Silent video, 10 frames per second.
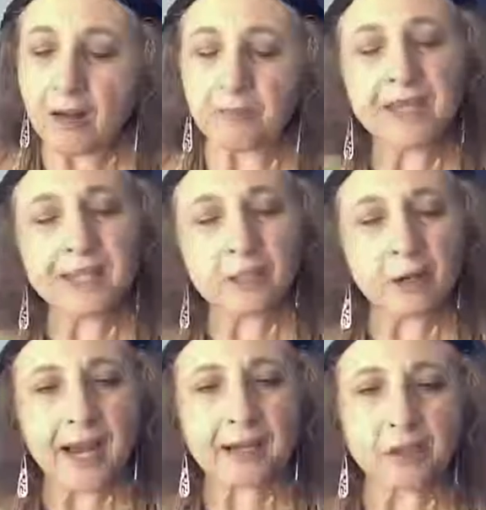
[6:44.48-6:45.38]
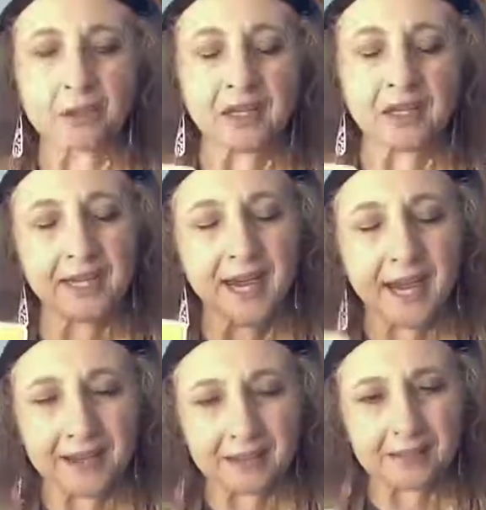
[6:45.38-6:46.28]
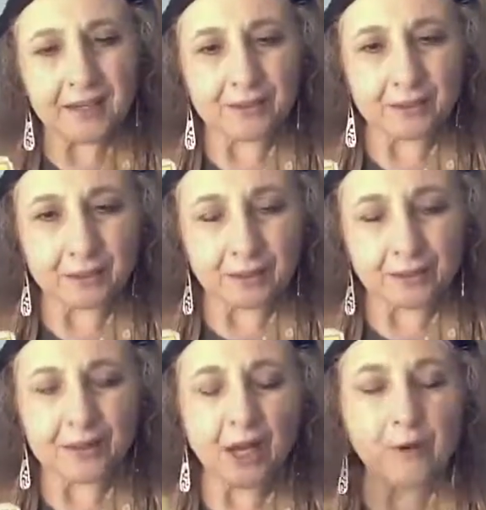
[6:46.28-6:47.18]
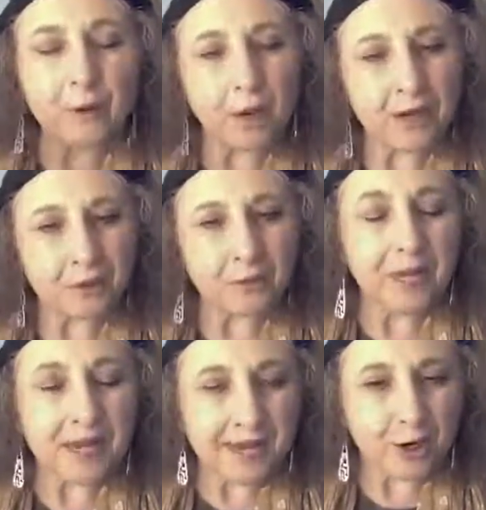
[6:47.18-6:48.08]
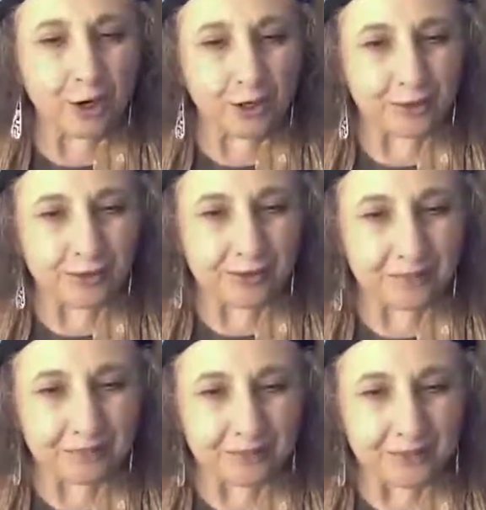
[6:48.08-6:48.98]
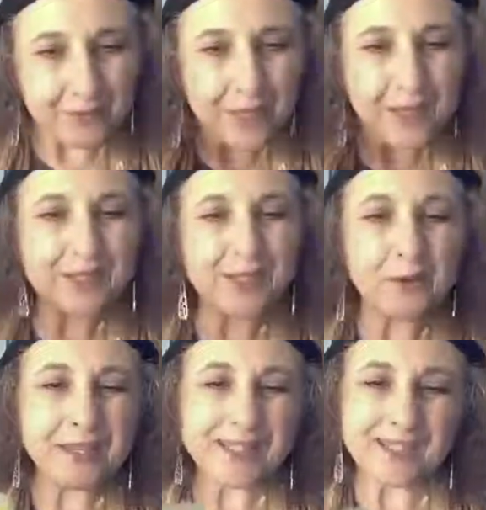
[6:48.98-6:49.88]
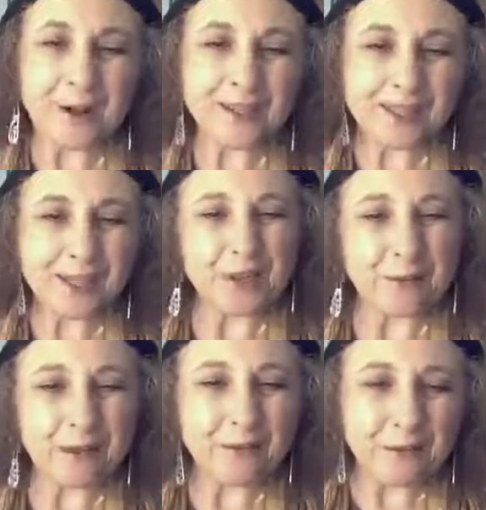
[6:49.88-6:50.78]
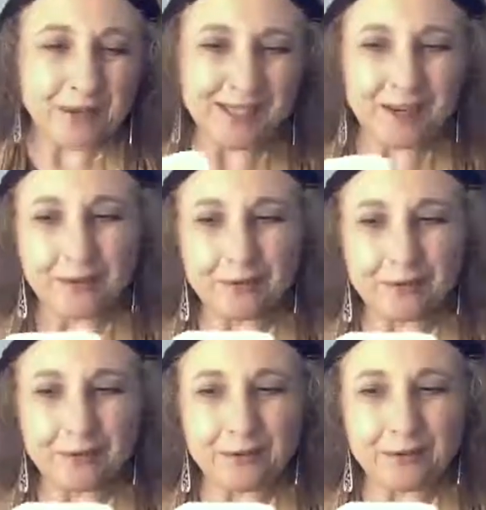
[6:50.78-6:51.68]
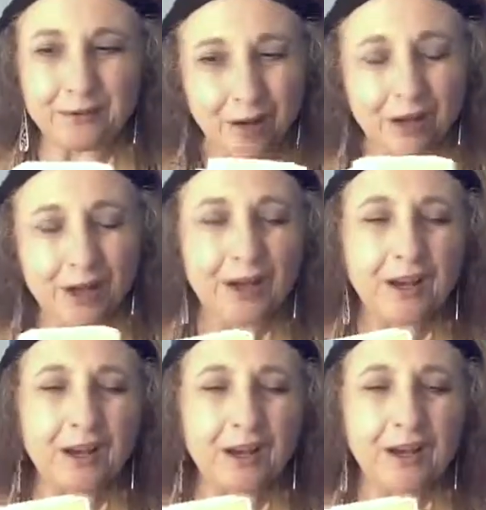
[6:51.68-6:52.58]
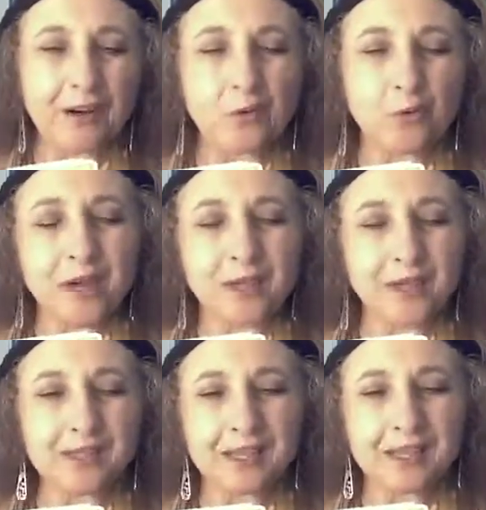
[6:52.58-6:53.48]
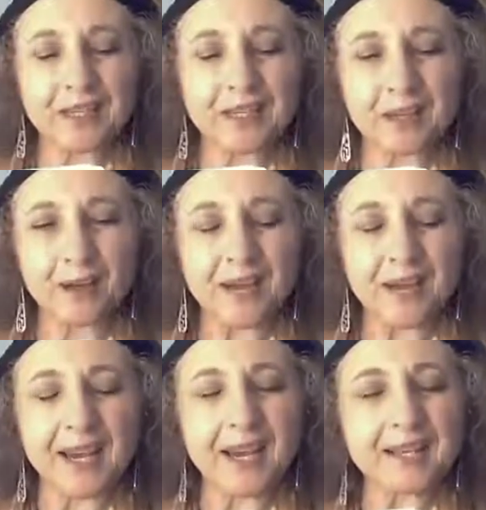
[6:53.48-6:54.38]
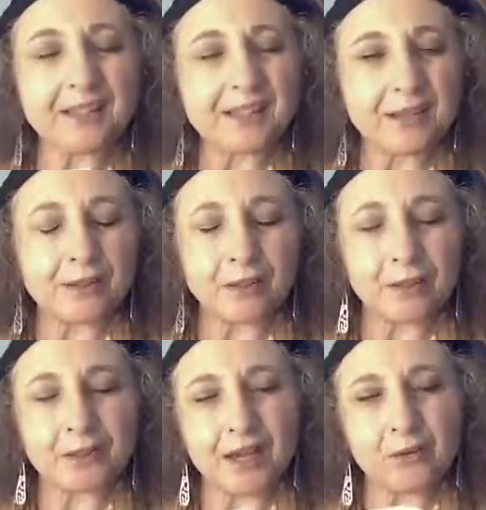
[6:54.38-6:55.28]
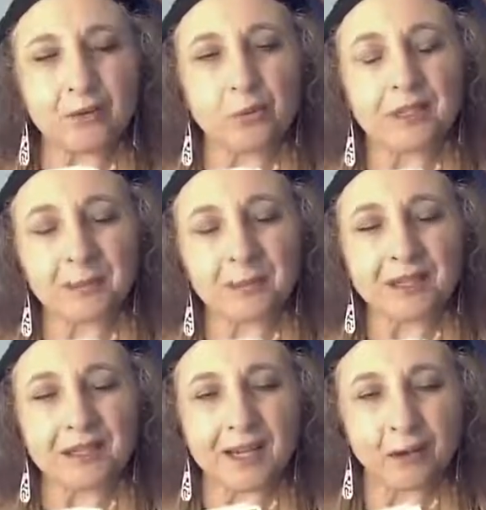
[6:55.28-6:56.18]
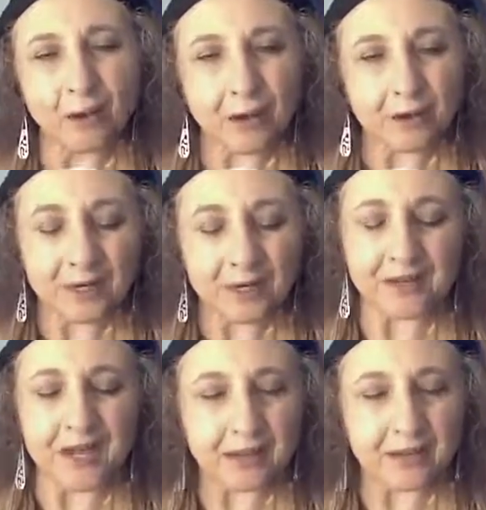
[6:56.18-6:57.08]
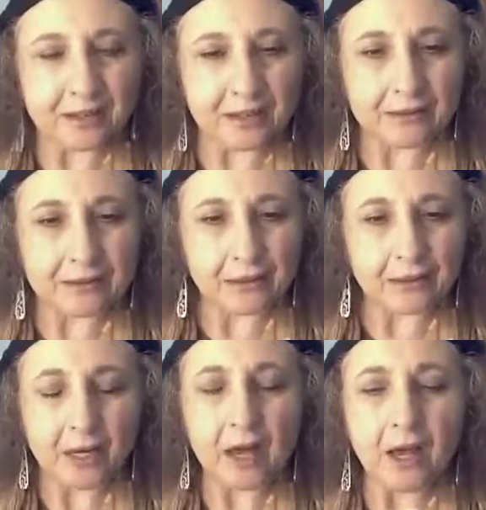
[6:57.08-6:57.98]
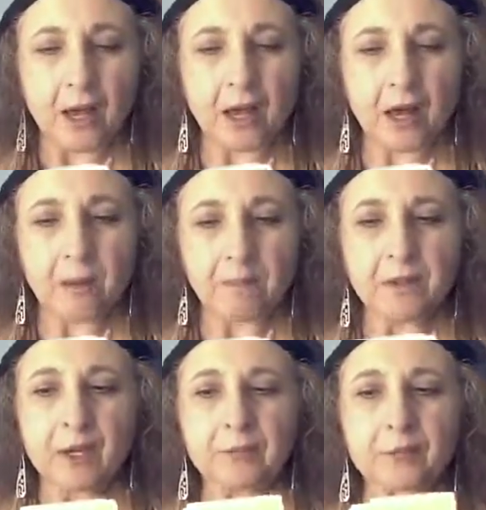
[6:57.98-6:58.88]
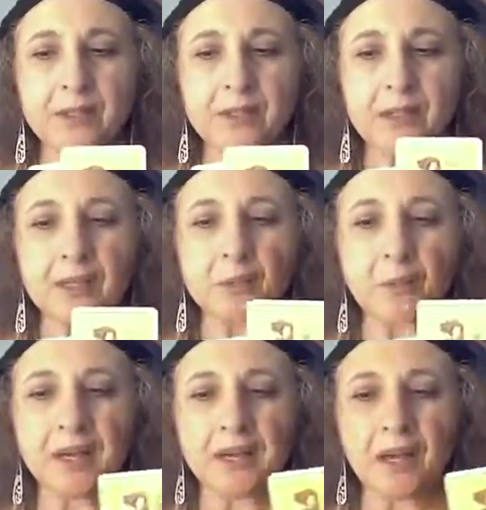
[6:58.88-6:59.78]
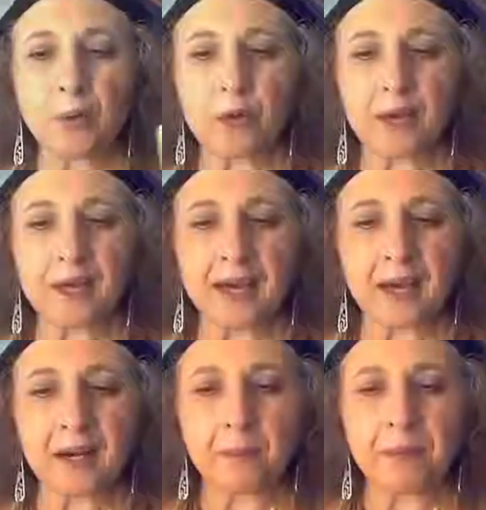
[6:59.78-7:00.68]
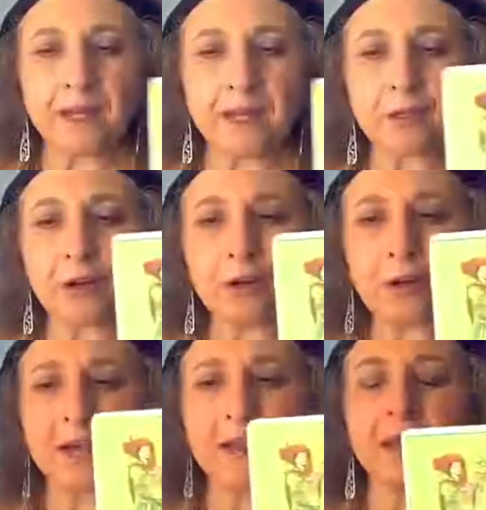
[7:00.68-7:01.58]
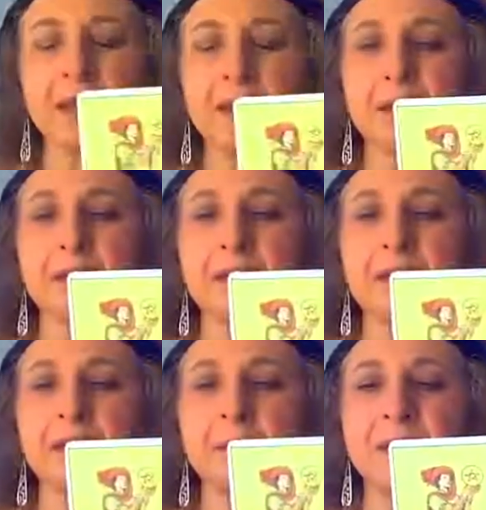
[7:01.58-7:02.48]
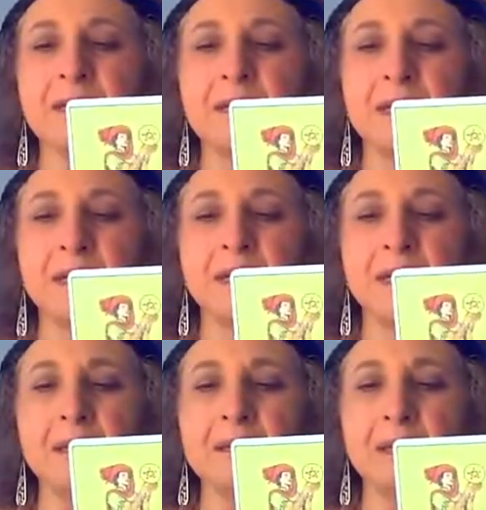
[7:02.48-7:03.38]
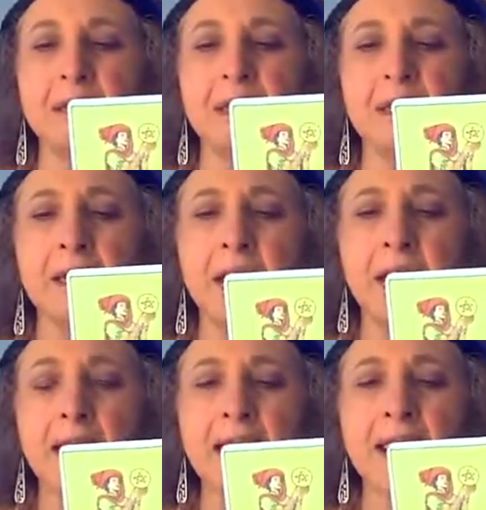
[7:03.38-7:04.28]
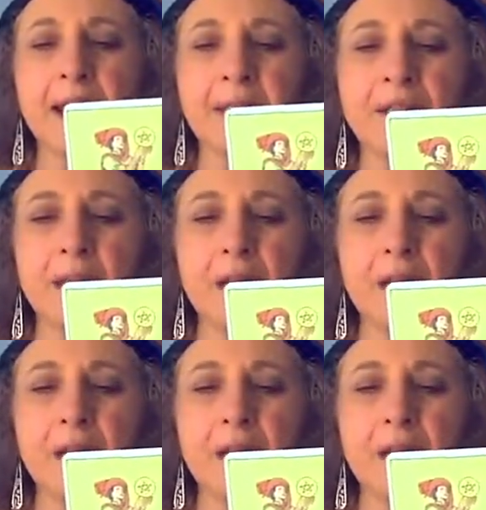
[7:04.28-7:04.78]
These are actually the ancestors of our modern playing cards. So this also, to me, fits in very well with this idea of ancestors and respecting and honoring the ancestors. For instance, right now we're looking at a pentacle. I think that can be seen easily. And